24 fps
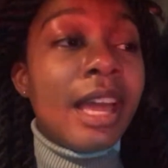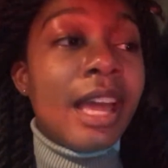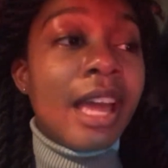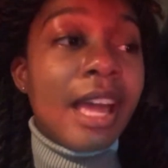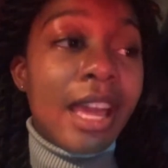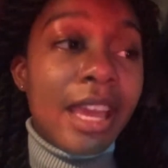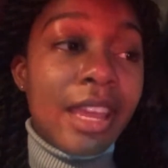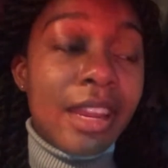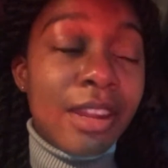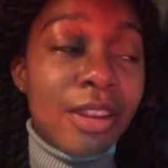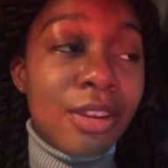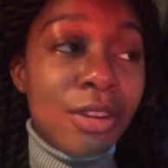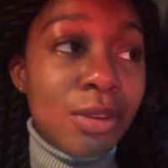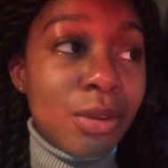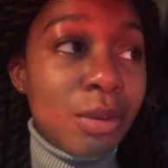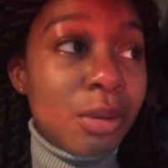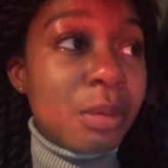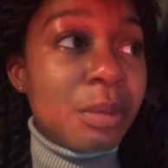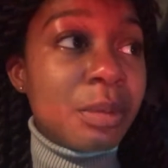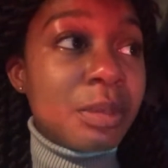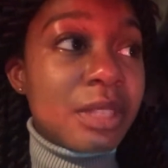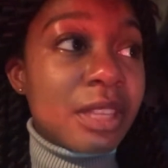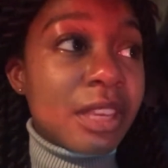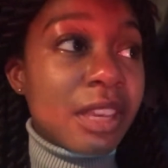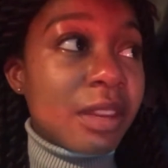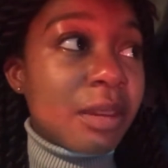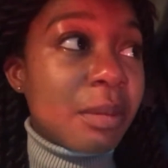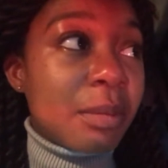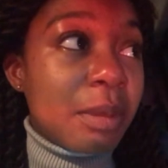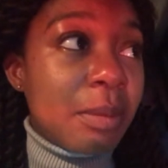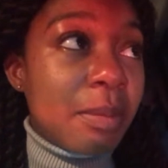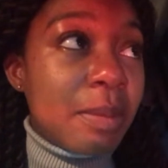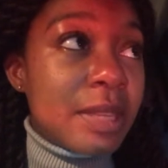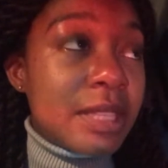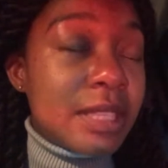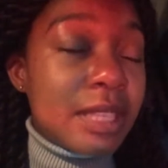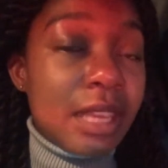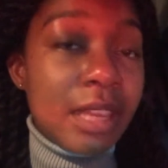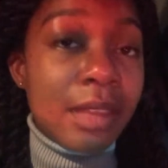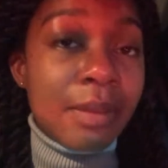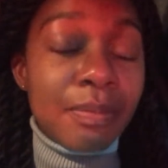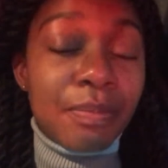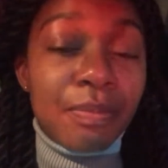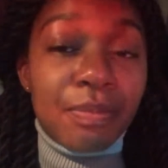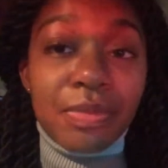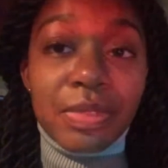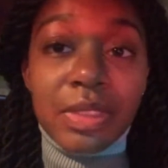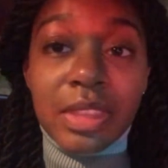and I knew it was gonna be busy
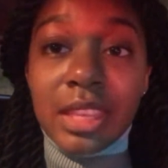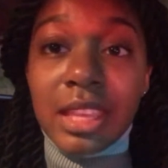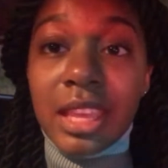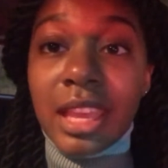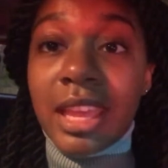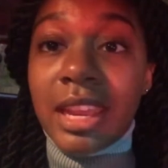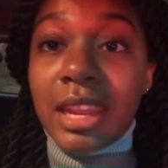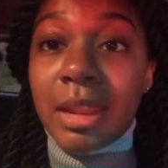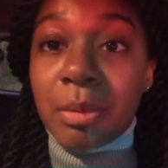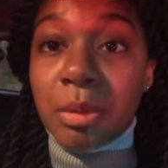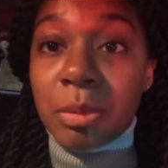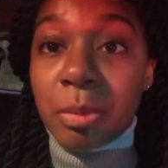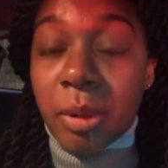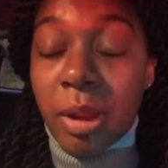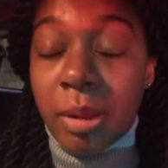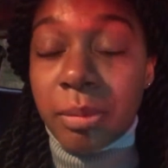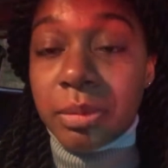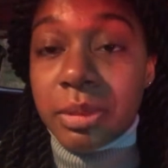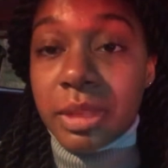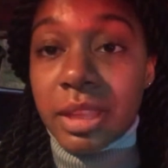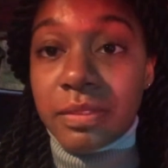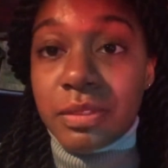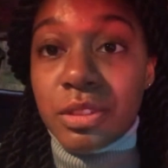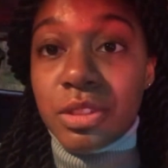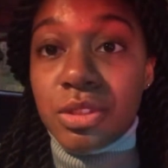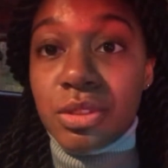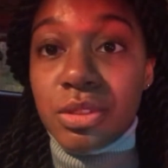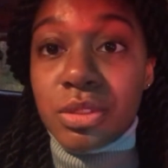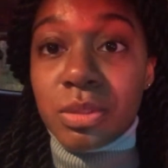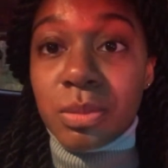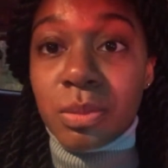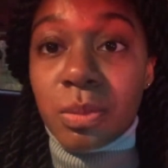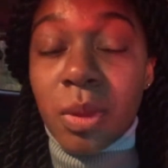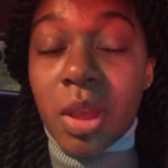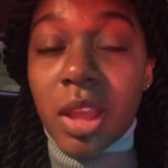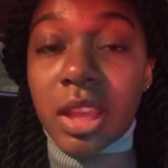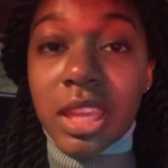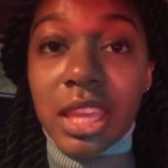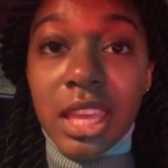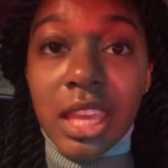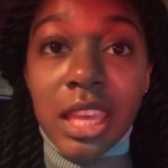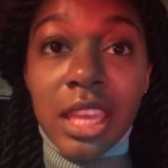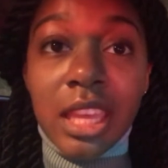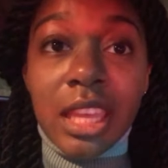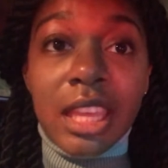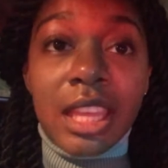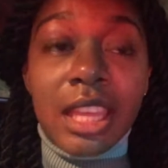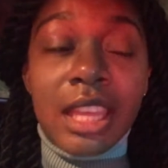and I would probably have to do some
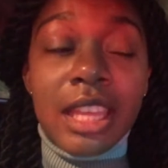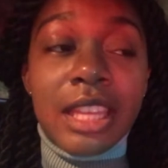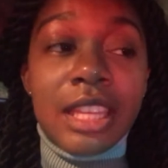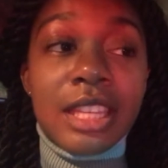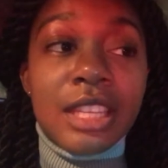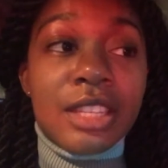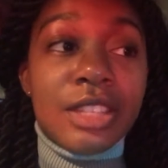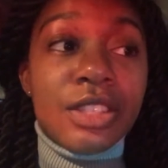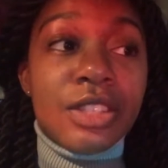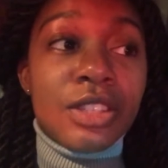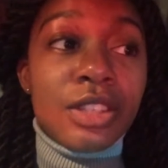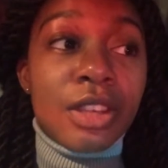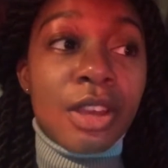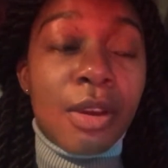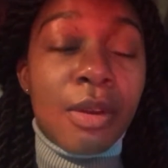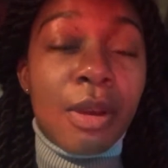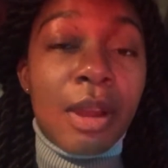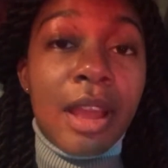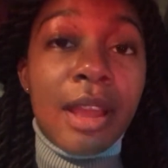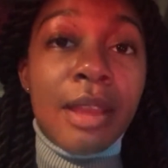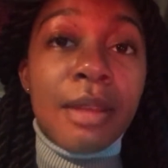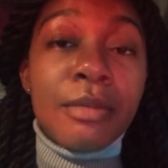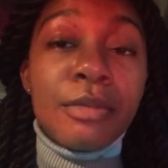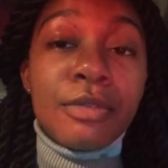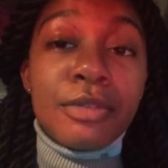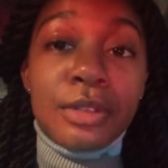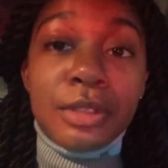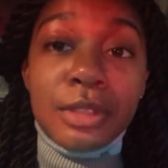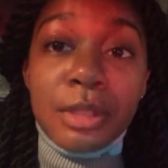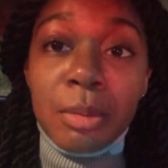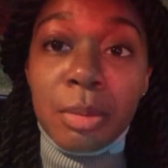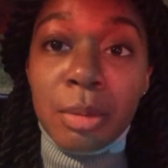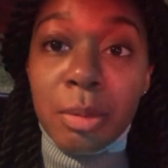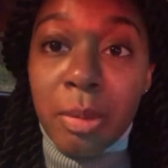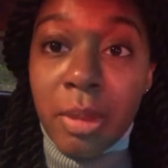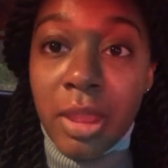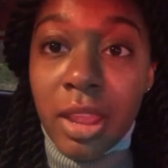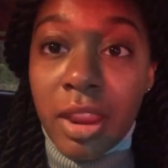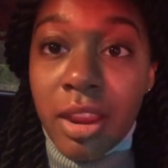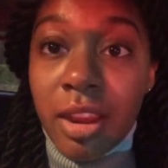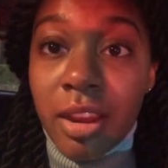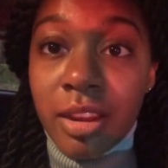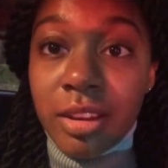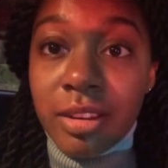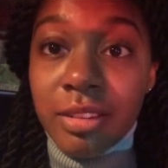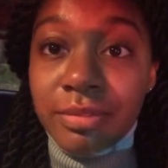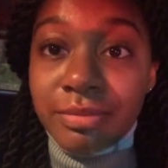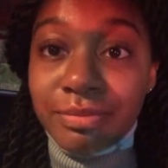walking. So I am fully
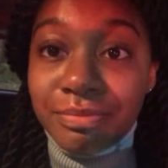prepared,